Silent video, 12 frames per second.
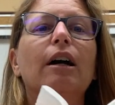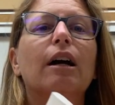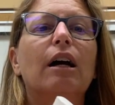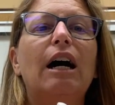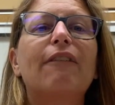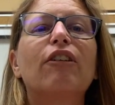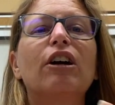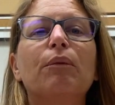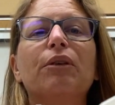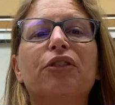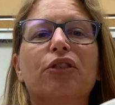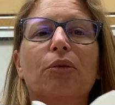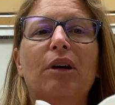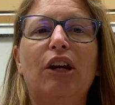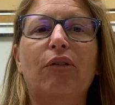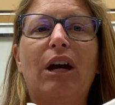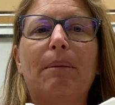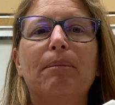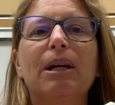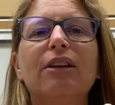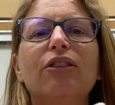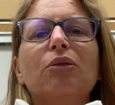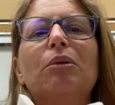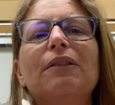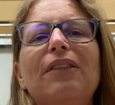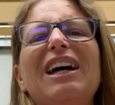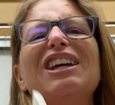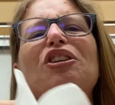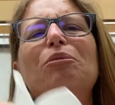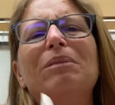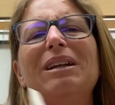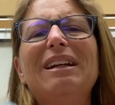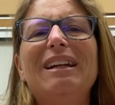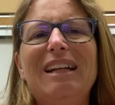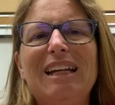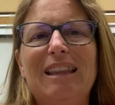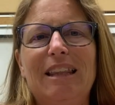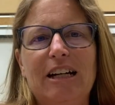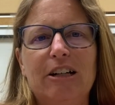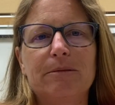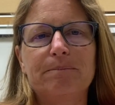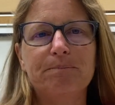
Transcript: cover it with saran wrap because you want that humidity in there.